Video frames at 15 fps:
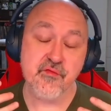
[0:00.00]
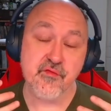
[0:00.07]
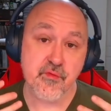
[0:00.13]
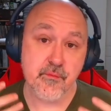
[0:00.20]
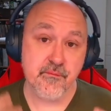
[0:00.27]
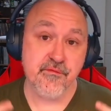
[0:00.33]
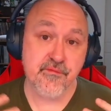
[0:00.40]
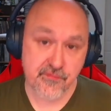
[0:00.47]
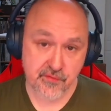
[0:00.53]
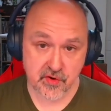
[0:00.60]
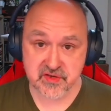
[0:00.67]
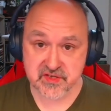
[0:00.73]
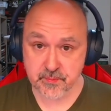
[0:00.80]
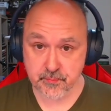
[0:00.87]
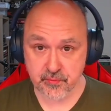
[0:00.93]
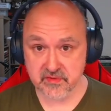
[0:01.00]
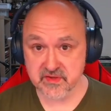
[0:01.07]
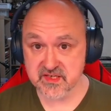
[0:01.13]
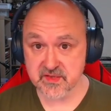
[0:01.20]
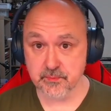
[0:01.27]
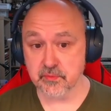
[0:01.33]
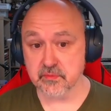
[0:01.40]
from first
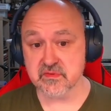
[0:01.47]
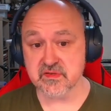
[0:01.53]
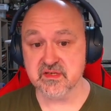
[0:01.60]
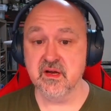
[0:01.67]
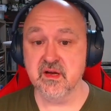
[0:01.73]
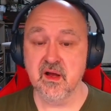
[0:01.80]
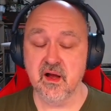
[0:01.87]
principles.